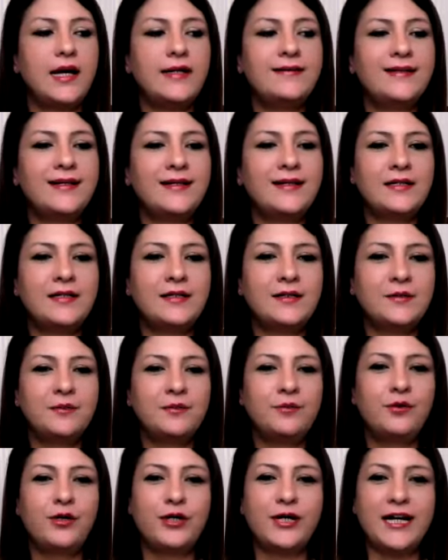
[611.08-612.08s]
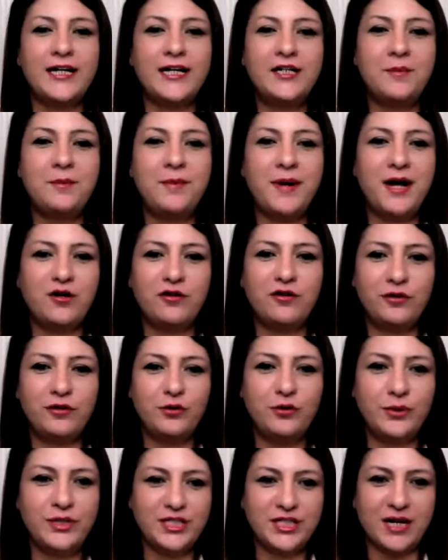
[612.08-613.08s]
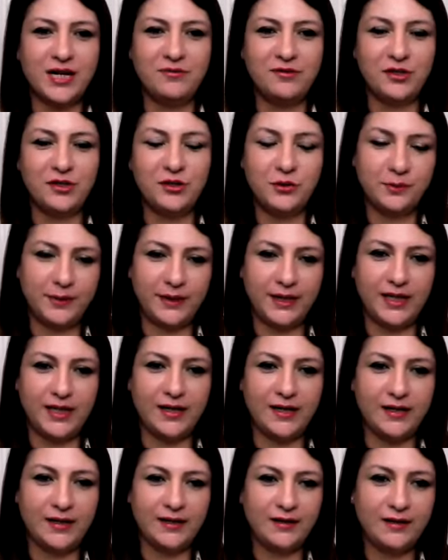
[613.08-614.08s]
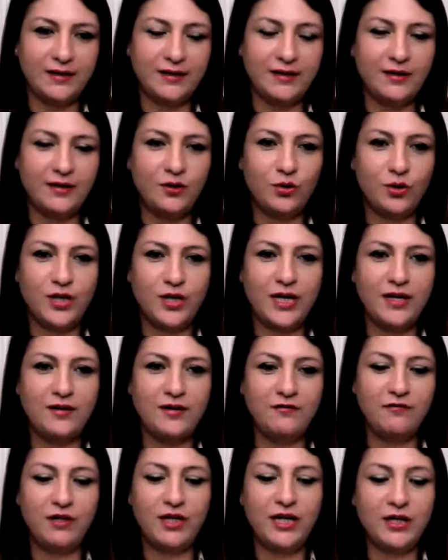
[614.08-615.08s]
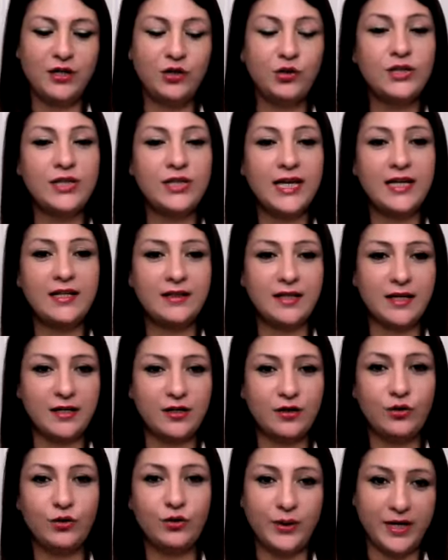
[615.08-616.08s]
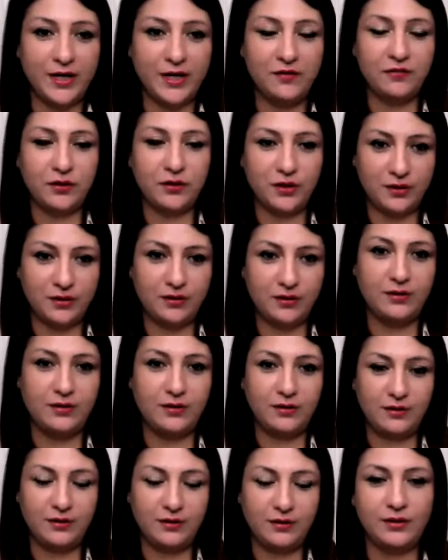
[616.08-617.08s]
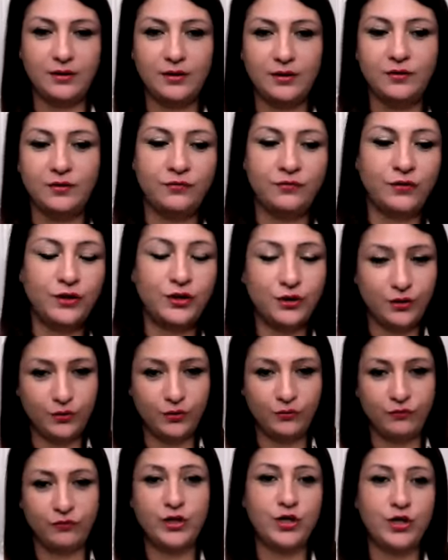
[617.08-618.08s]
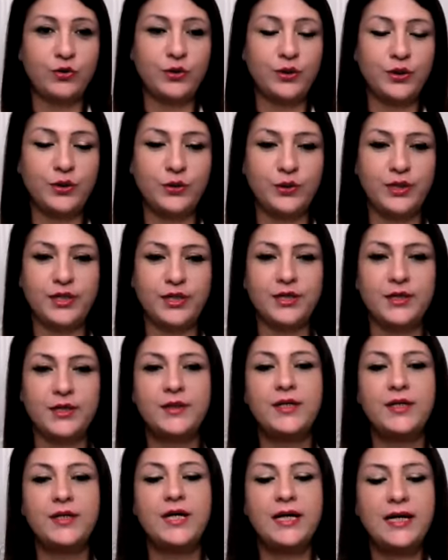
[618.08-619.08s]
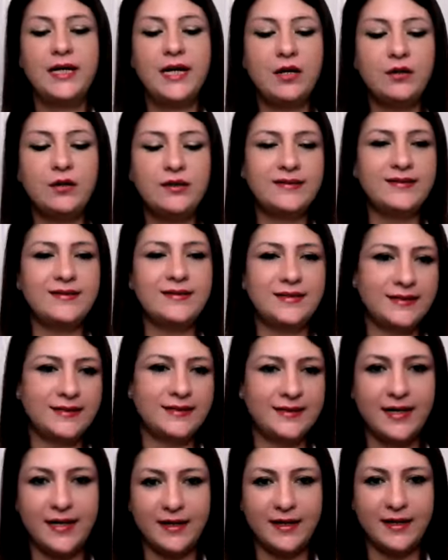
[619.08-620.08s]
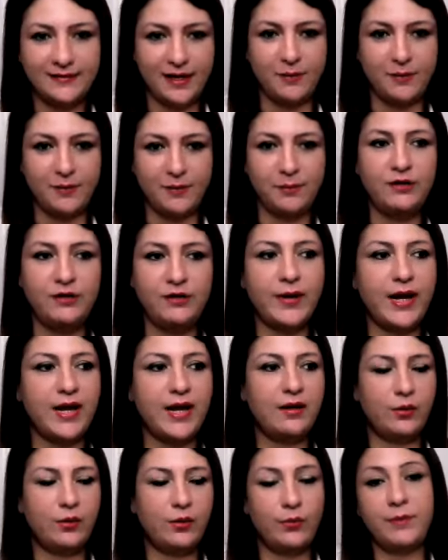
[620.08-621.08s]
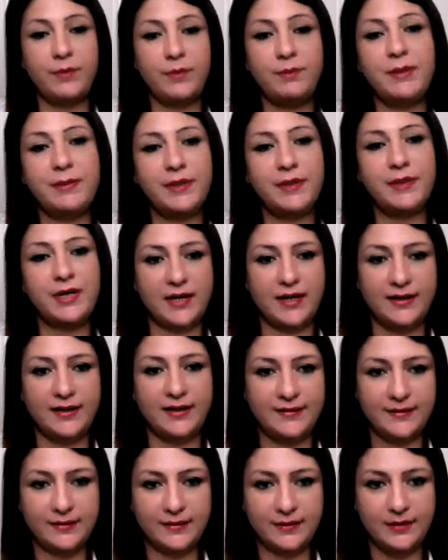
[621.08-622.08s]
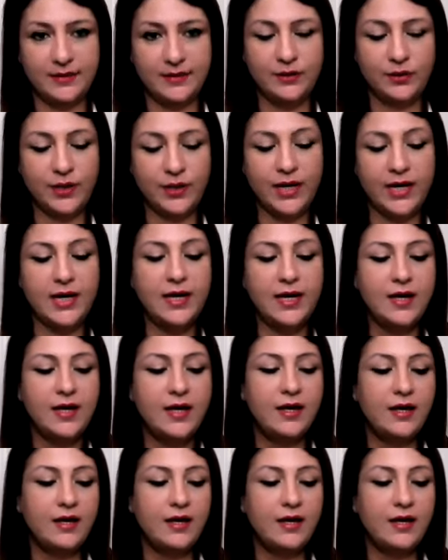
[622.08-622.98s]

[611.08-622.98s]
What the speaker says: it's a protector part of you which comes into play, okay, where you think that you're doing it for the good, for your own good. Now, this is just an example where people are concerned. Okay?